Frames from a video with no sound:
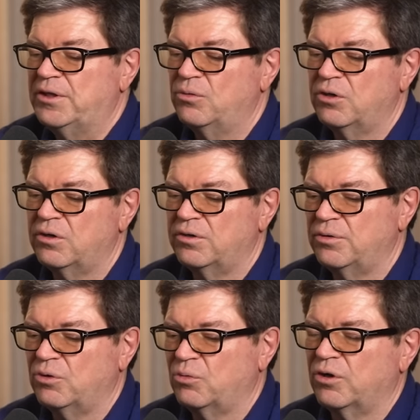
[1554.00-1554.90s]
there were
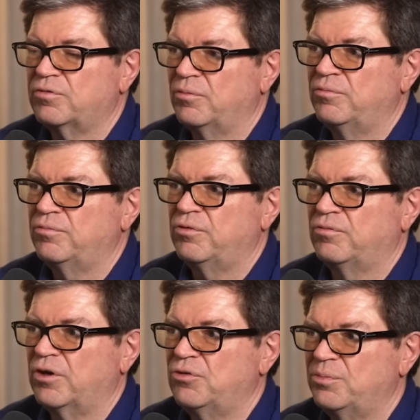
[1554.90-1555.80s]
there were work from
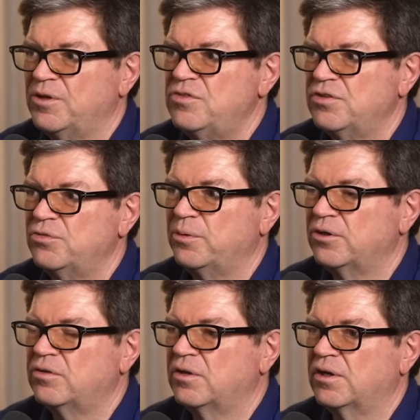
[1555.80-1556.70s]
from various places,
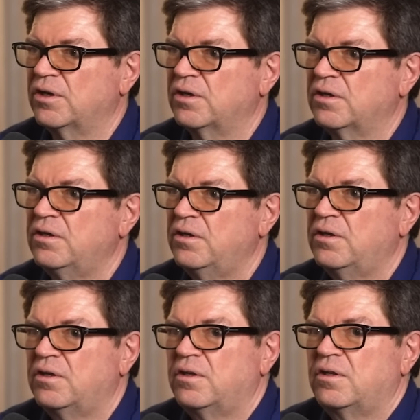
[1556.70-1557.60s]
but uh,
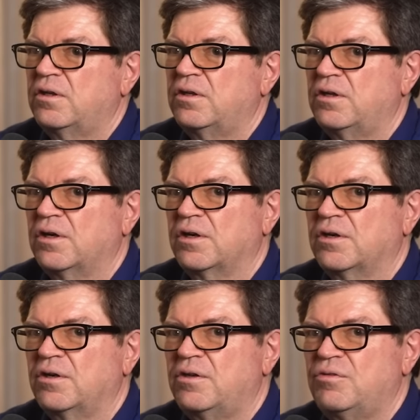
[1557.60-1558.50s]

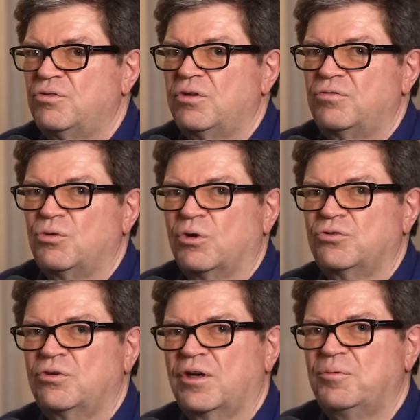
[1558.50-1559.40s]
uh, if if you
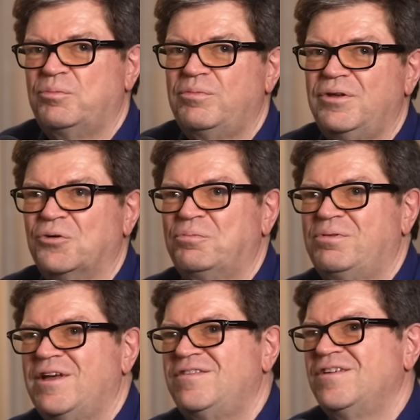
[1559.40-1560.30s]
want to kind of you know
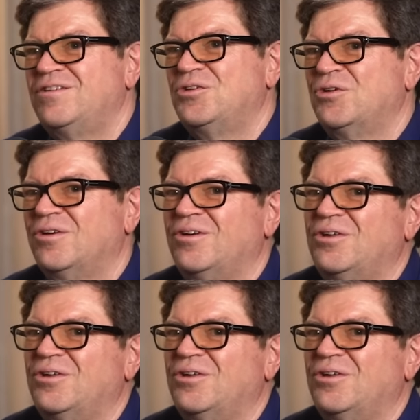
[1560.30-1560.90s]
place it in the